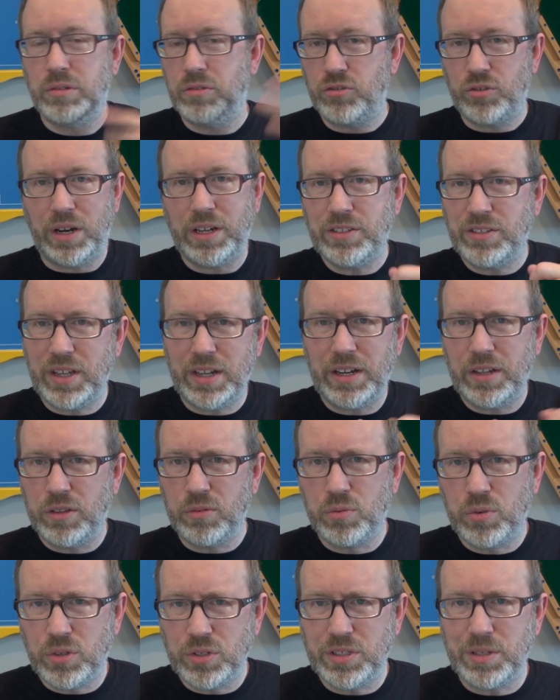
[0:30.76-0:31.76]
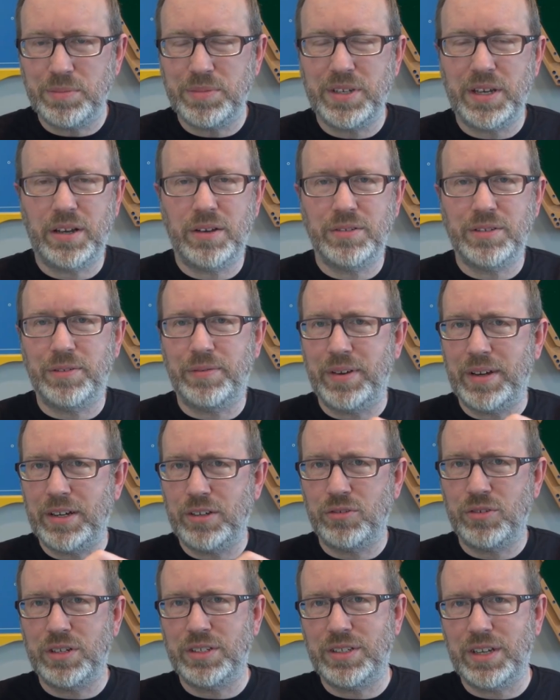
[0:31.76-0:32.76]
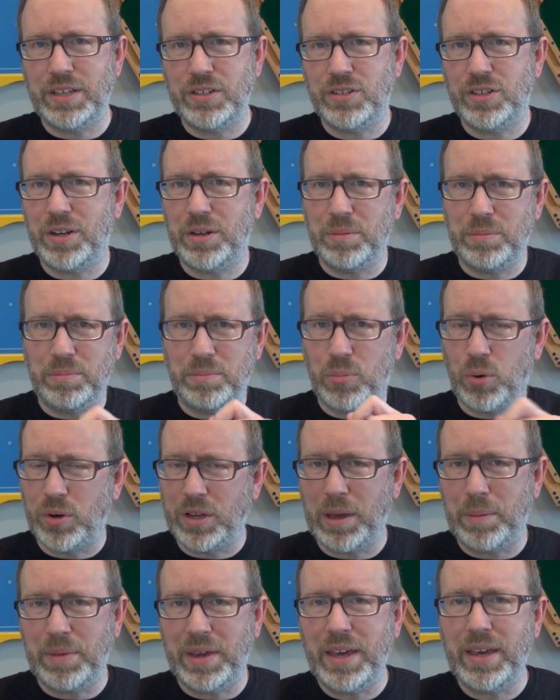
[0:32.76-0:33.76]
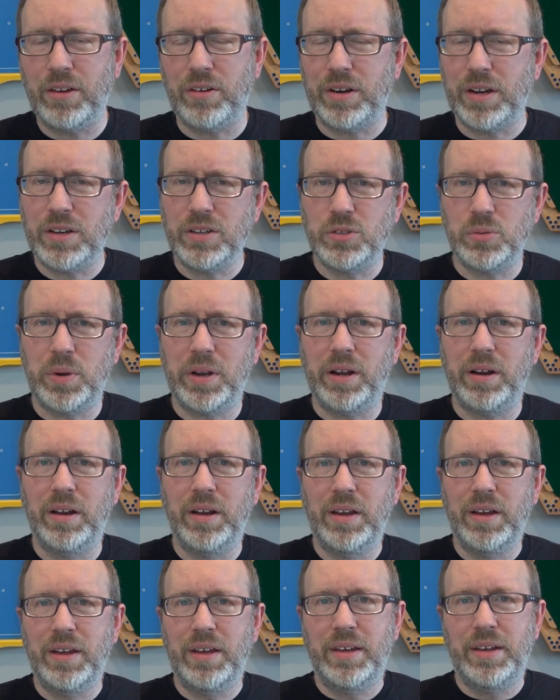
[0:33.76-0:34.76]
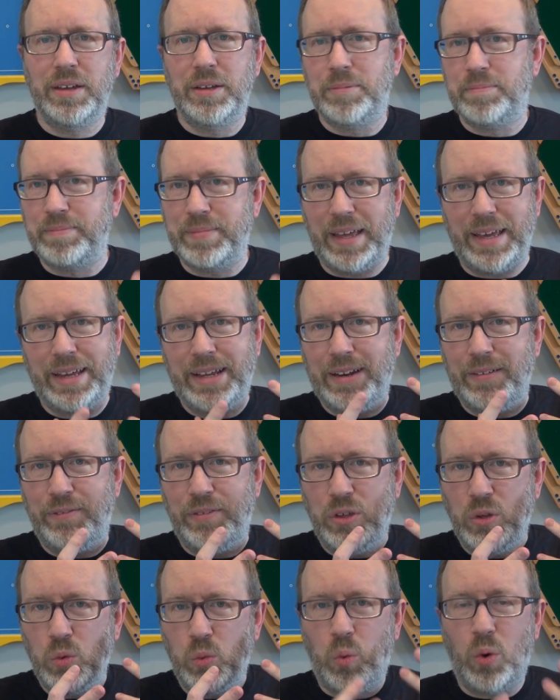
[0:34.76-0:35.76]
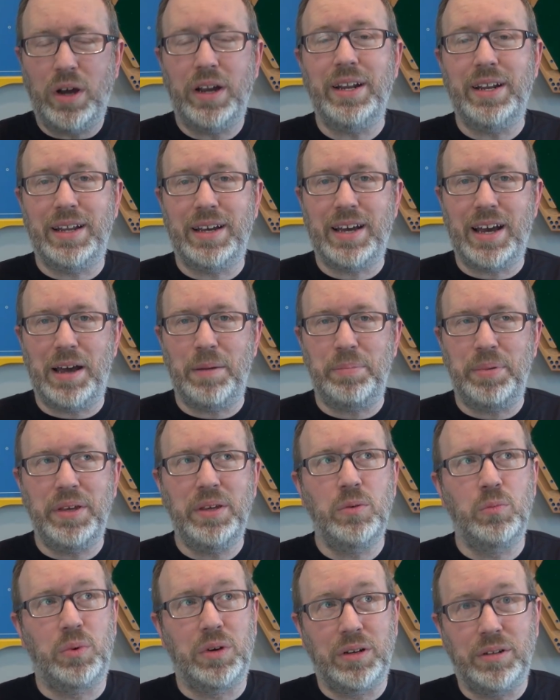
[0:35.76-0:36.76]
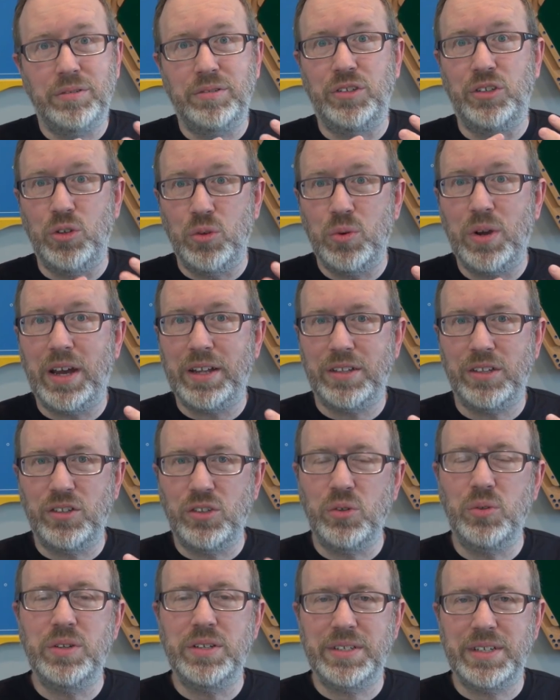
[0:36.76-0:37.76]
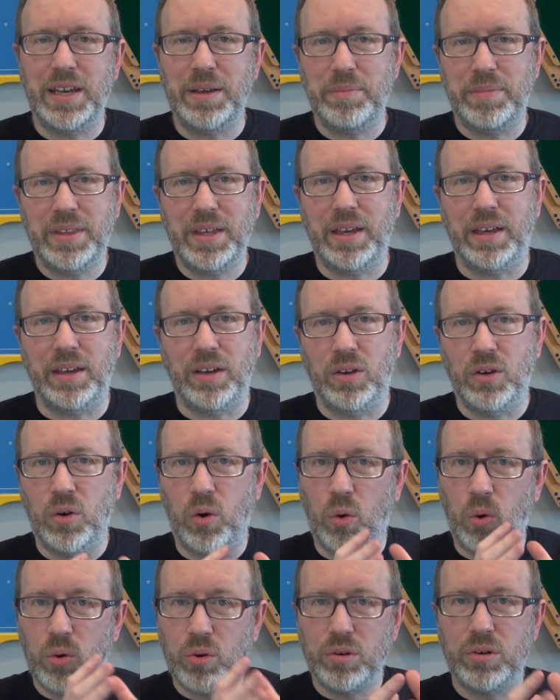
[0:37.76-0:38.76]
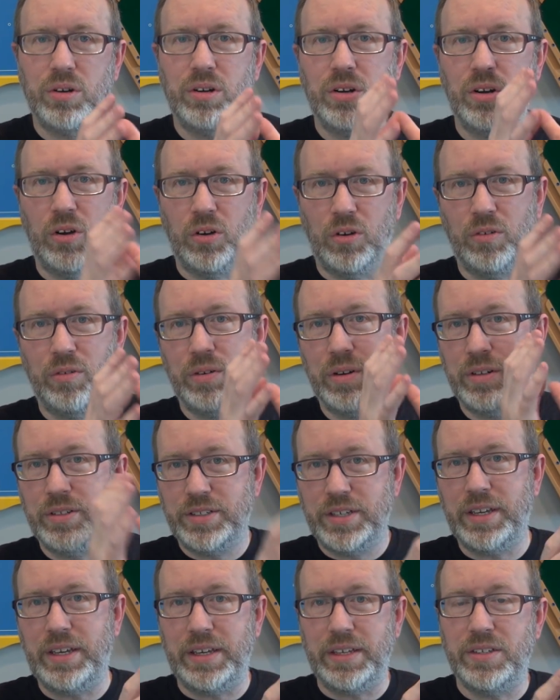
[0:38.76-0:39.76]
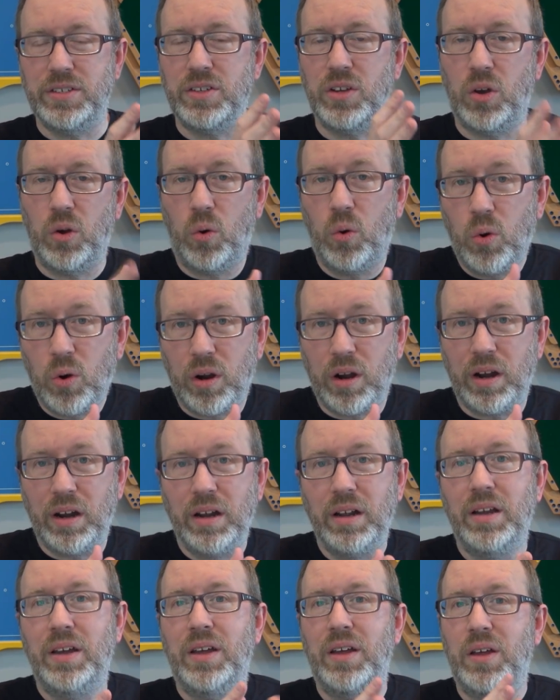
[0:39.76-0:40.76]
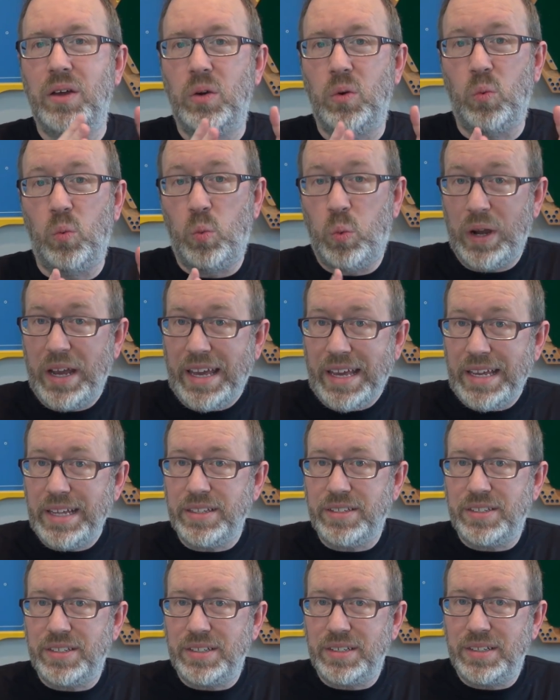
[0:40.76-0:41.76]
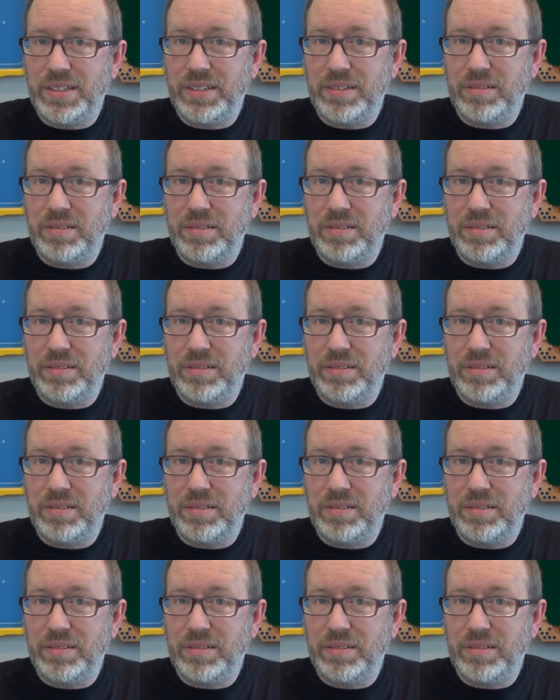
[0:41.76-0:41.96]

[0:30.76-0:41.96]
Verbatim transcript: translated the rules themselves, or found a translation on Board Game Geek or elsewhere. And if you wanted a copy, well, you had to do the same thing order overseas or wait